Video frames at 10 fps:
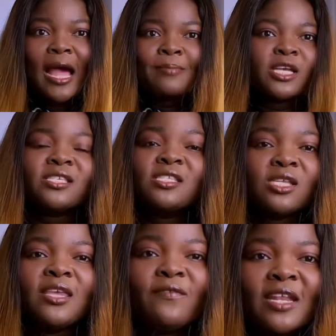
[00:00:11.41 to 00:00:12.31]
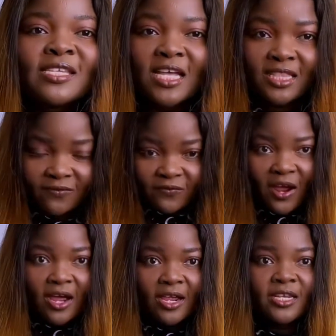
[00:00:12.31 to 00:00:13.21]
I'm just giving it a
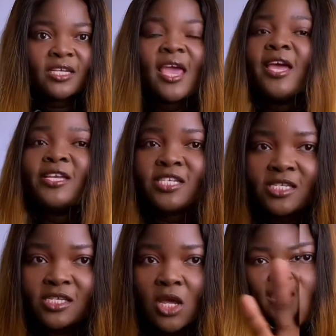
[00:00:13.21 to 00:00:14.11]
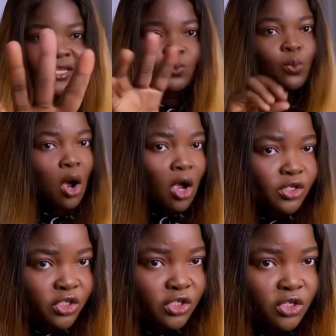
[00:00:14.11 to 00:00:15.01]
defined edges. So guys,
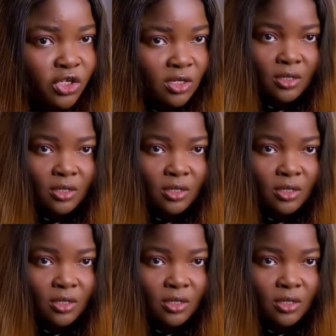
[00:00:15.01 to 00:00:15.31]
watch,